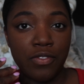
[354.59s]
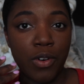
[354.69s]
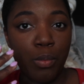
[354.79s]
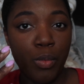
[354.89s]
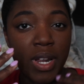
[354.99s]

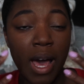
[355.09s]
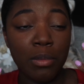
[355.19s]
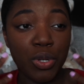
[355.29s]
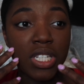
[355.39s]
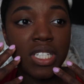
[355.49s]
From what
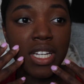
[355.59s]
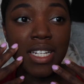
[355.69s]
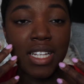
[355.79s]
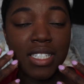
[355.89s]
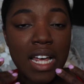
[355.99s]
I'm noticing,
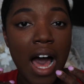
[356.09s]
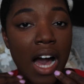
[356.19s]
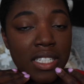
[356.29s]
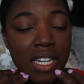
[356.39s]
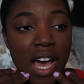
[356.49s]
it does not
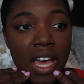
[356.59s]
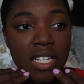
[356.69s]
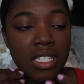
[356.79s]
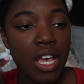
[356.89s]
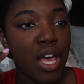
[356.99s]

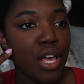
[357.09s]
oxidize.